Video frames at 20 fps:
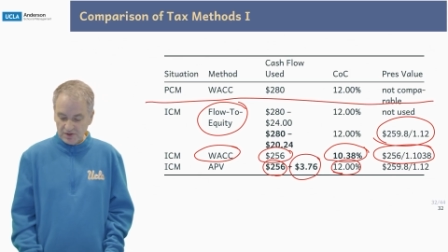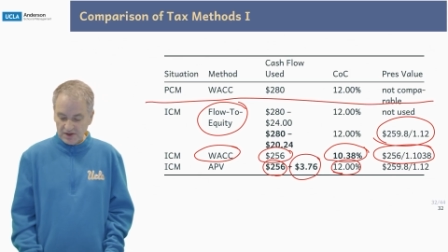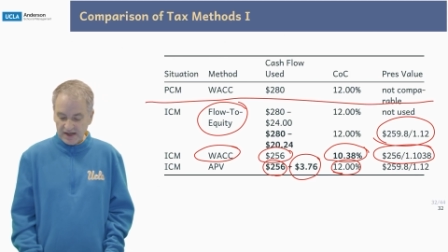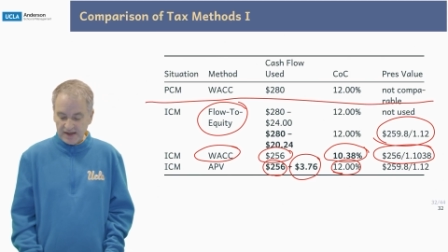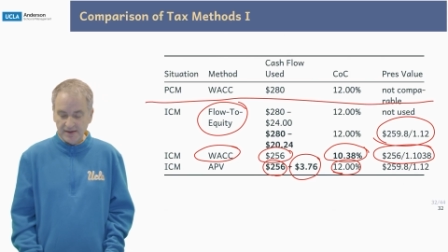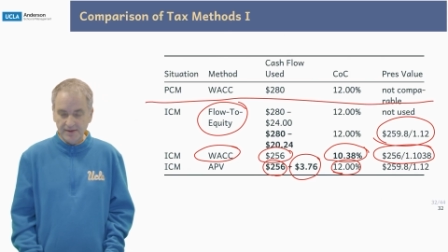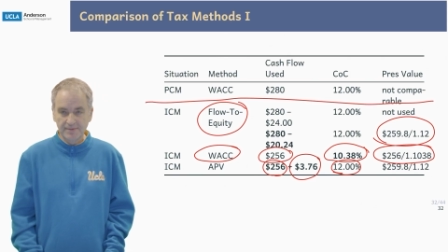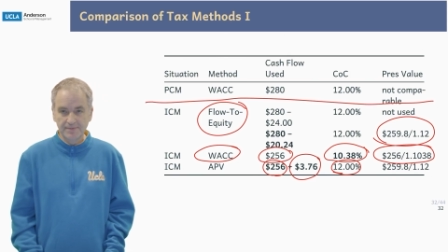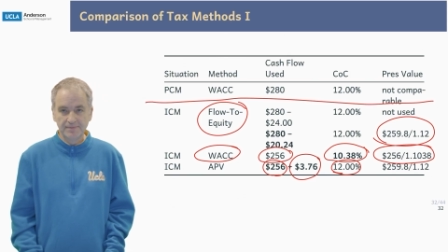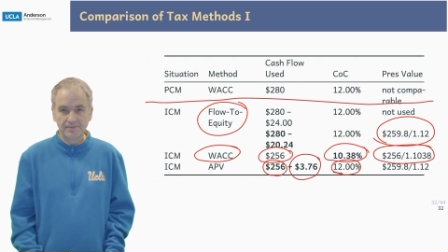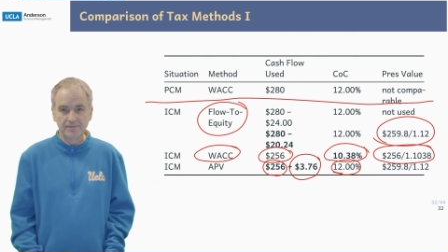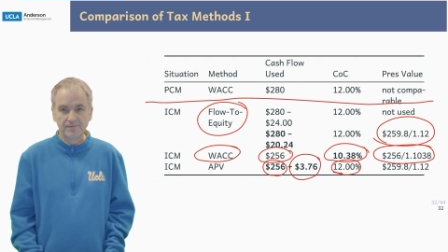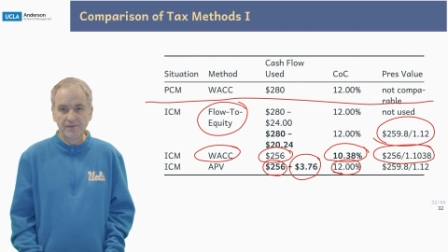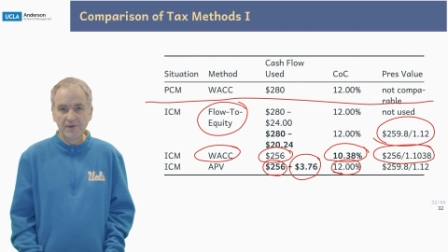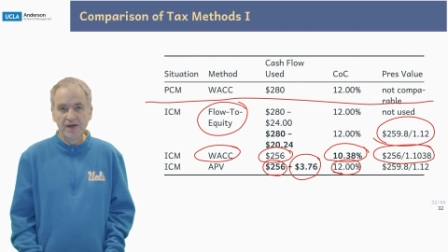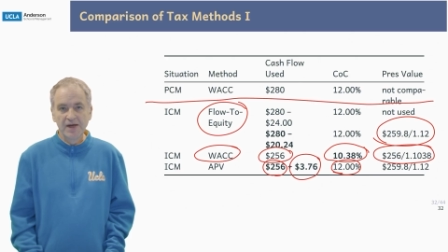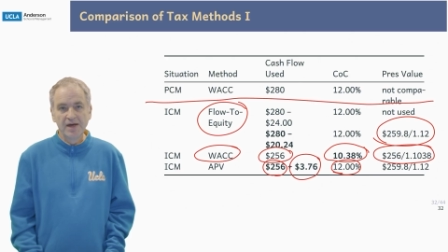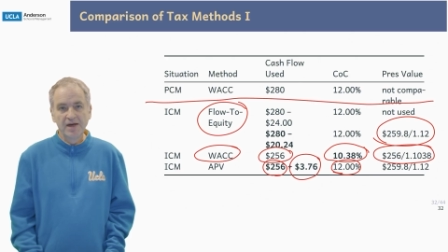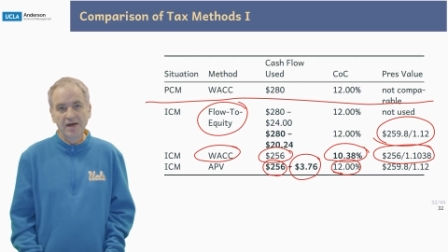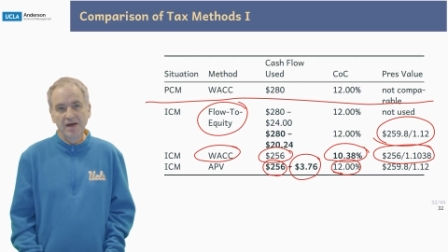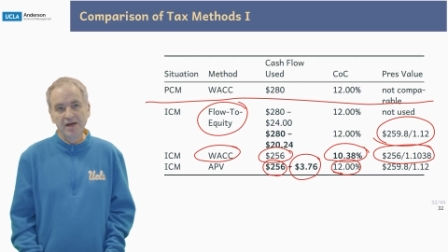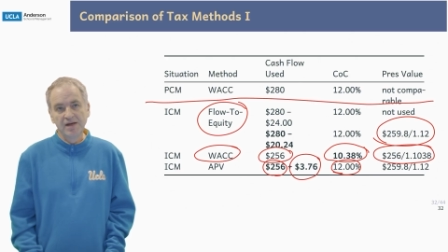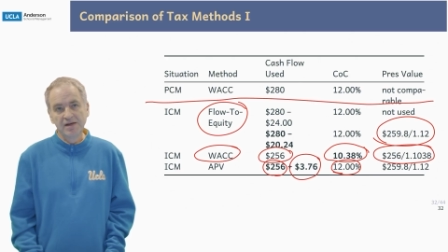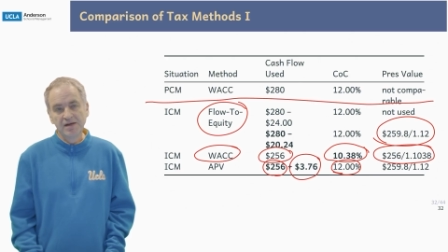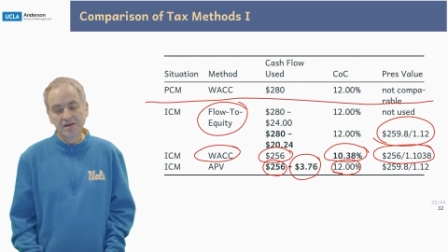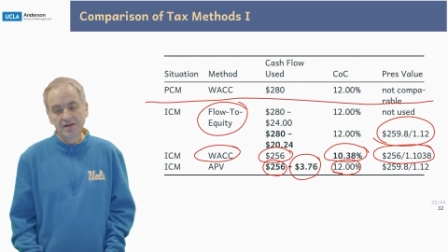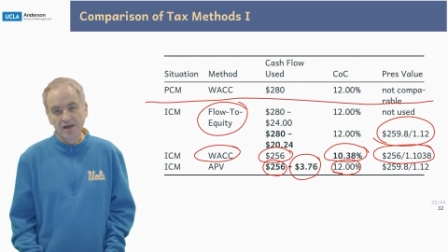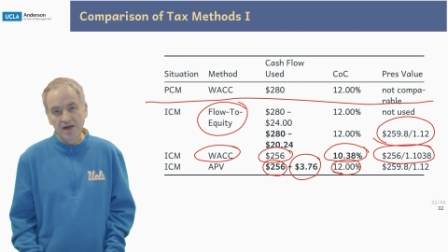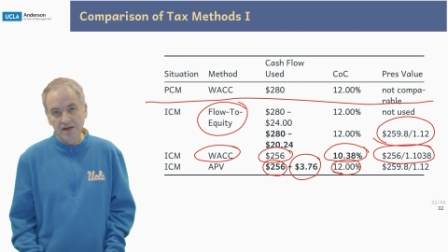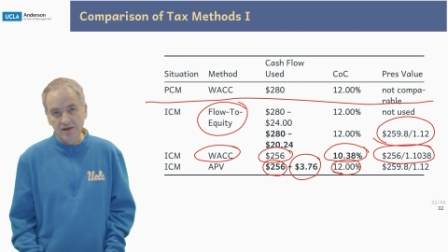debt. And
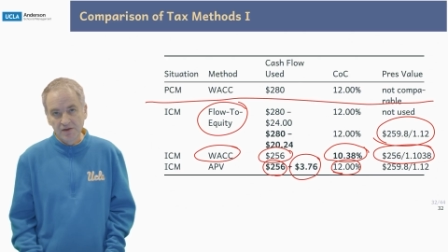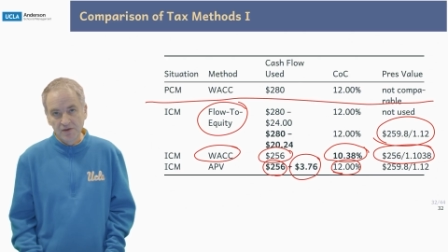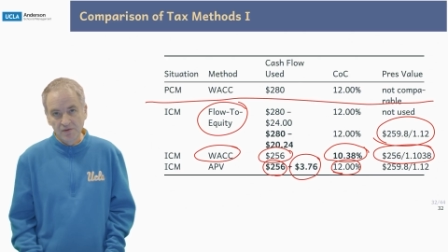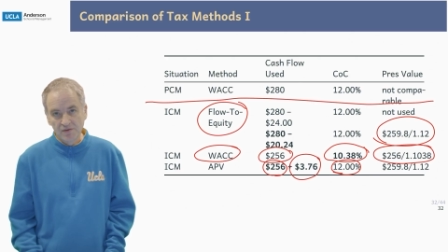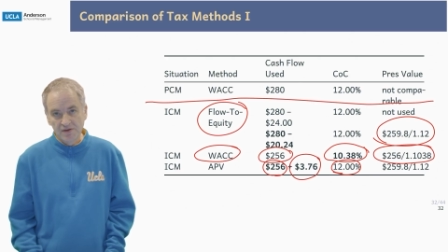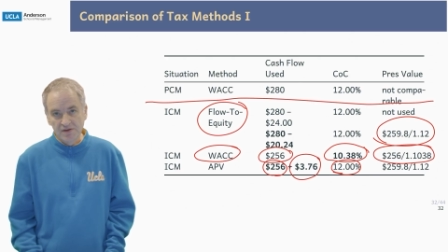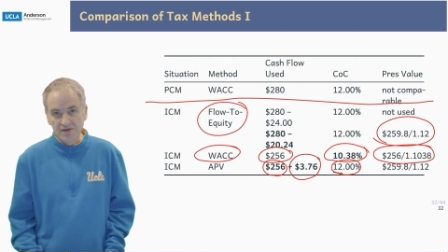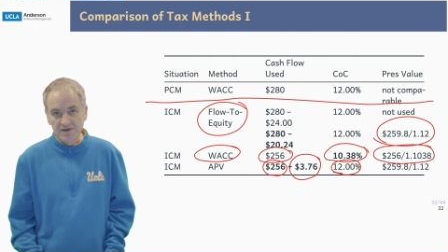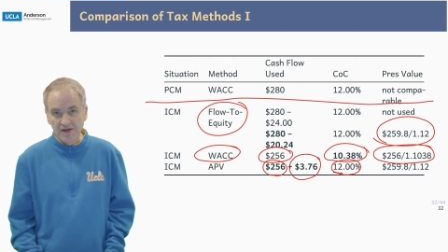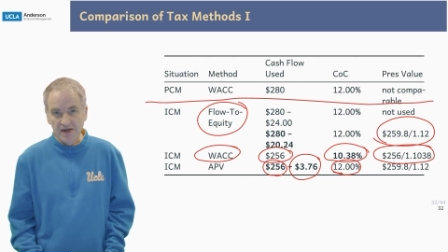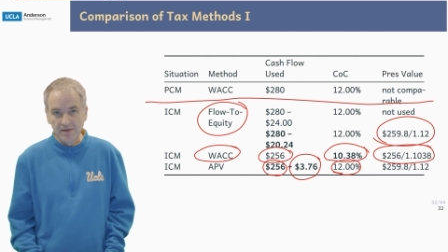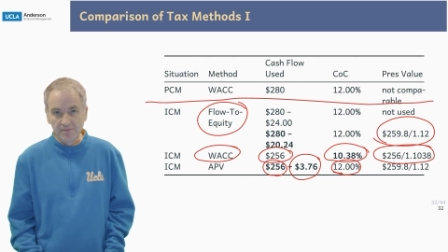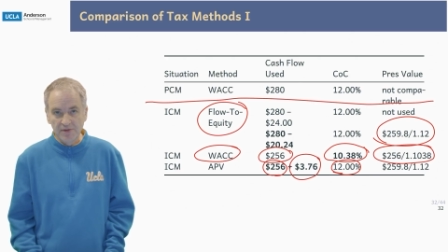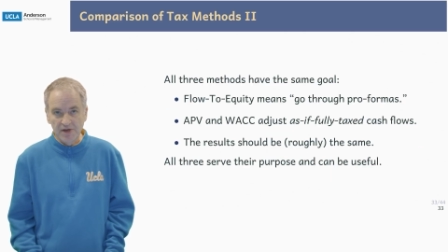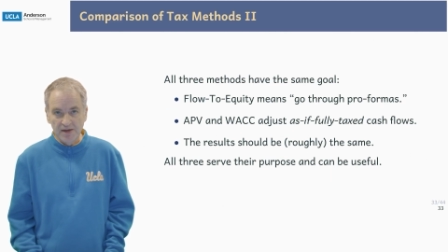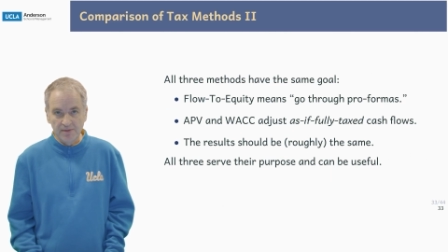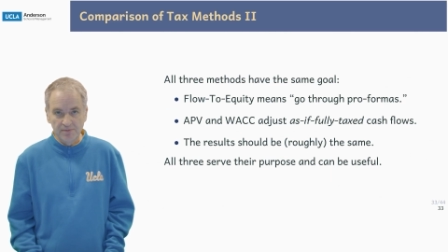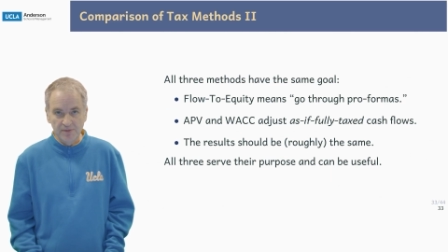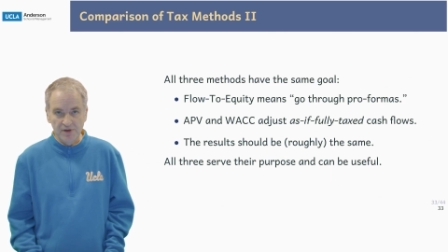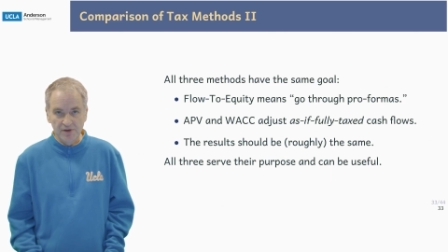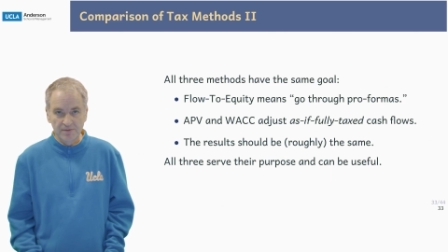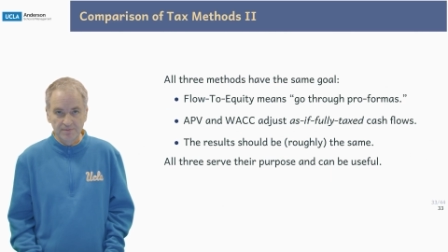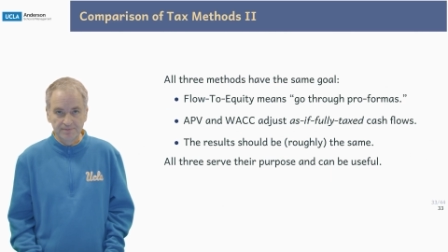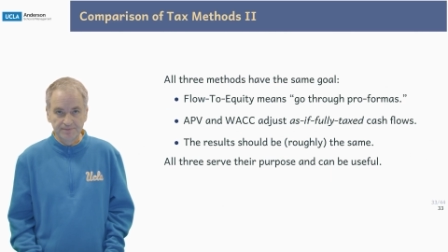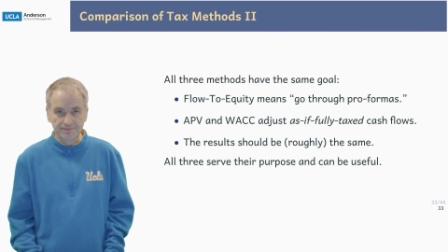it got you the same number.